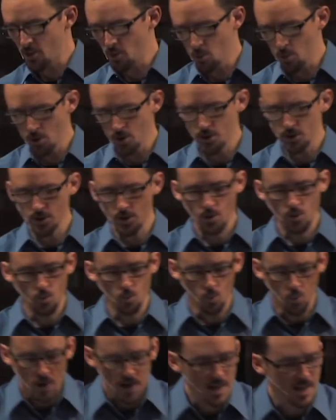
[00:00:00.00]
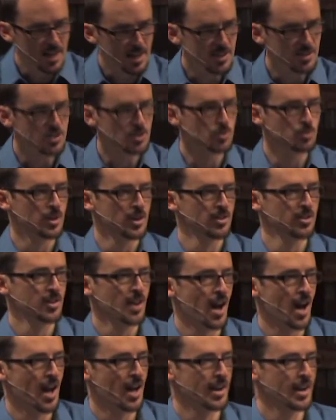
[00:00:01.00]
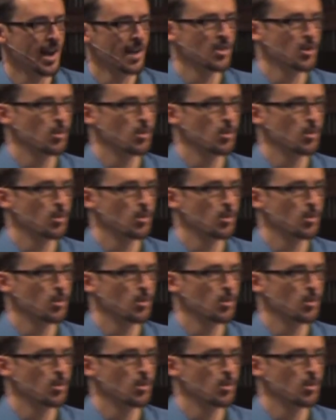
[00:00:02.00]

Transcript: and the Word was with God,